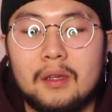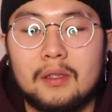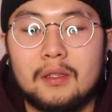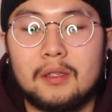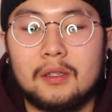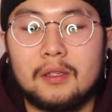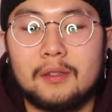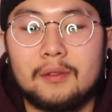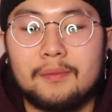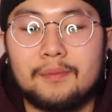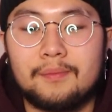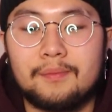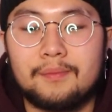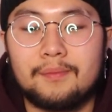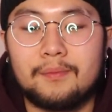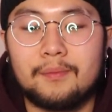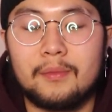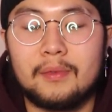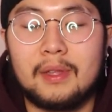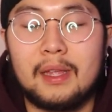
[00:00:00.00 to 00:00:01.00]
So,
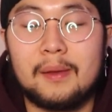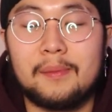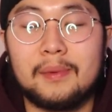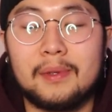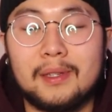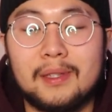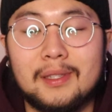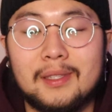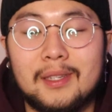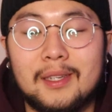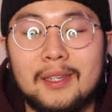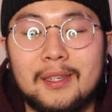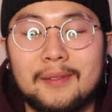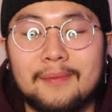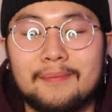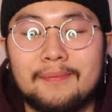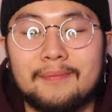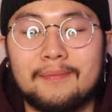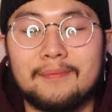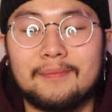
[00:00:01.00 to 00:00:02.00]
with that being
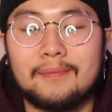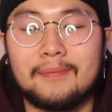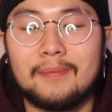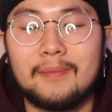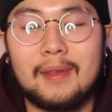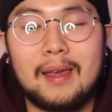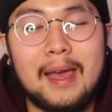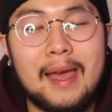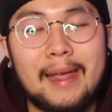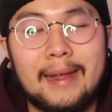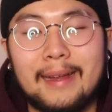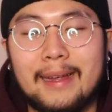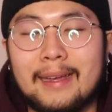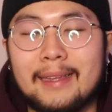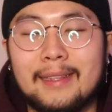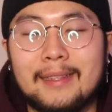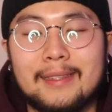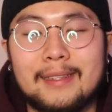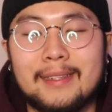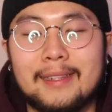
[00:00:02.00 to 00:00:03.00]
said, I ain't
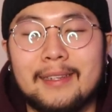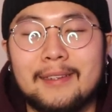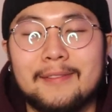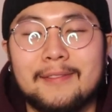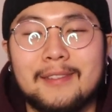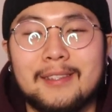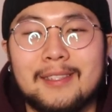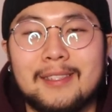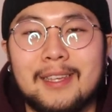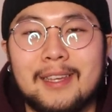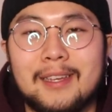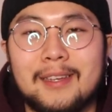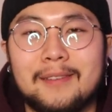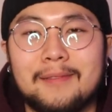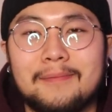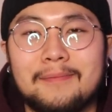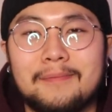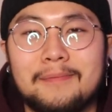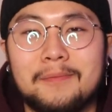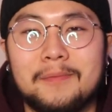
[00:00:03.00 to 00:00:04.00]
got nothing left to say.
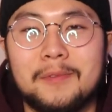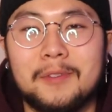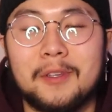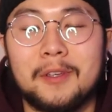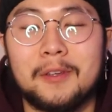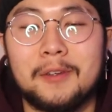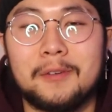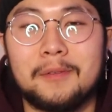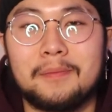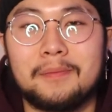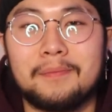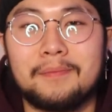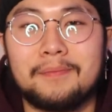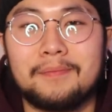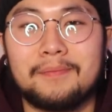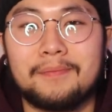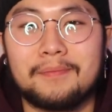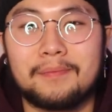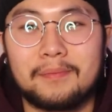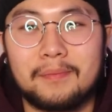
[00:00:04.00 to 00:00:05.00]
So,
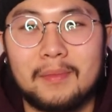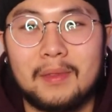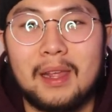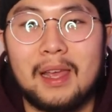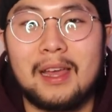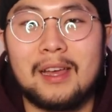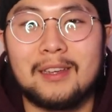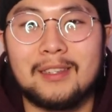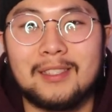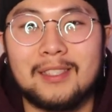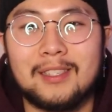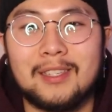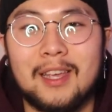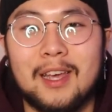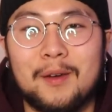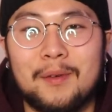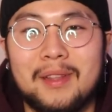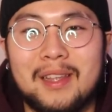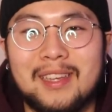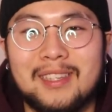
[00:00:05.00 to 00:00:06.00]
I'll see
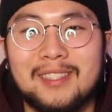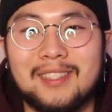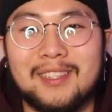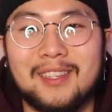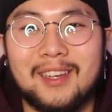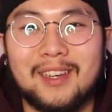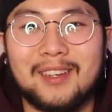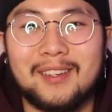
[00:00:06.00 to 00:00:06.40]
y'all when I see